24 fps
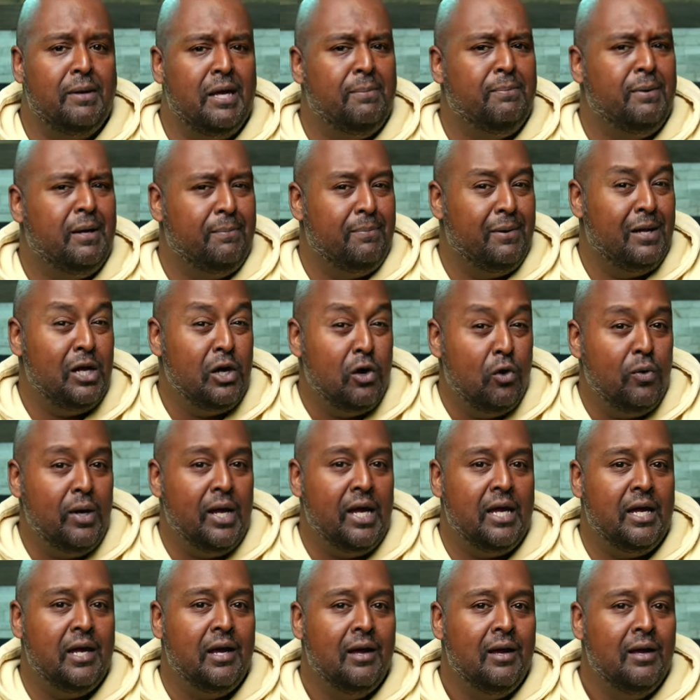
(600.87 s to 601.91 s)

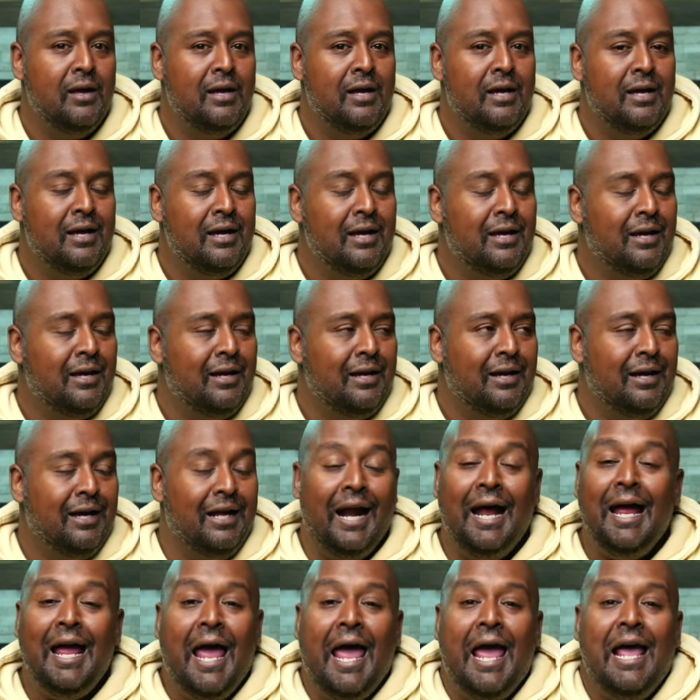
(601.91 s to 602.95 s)
PPPoE.
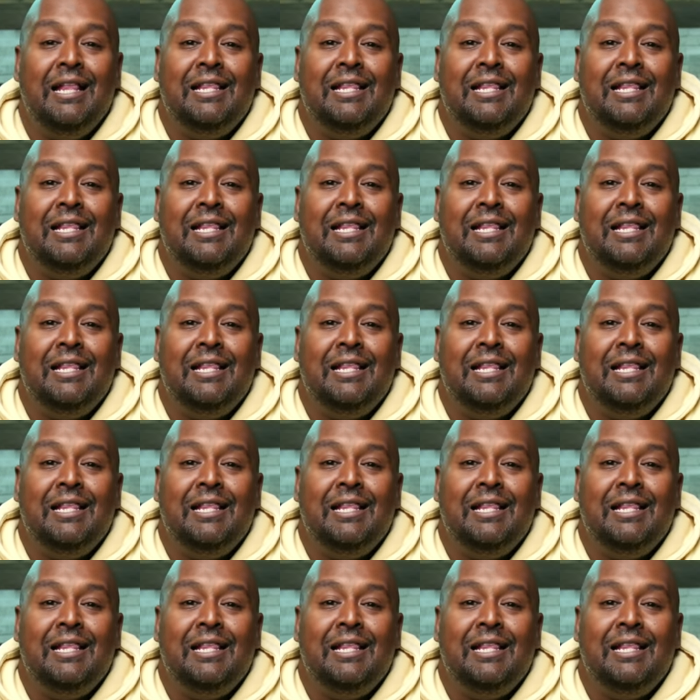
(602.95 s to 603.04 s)
And I